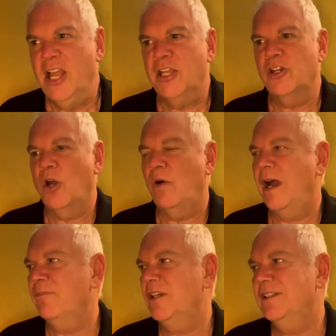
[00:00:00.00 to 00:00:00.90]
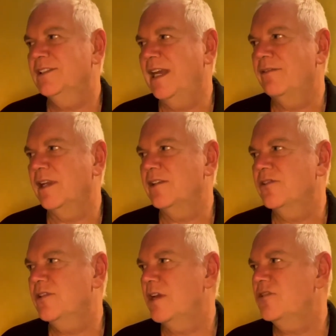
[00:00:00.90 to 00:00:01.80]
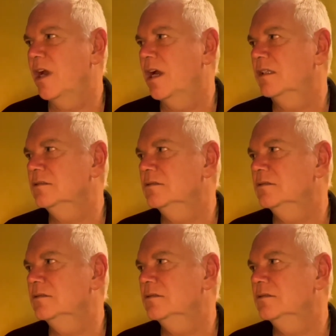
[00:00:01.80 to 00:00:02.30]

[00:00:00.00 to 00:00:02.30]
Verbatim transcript: You know, I'm going to sound like such a,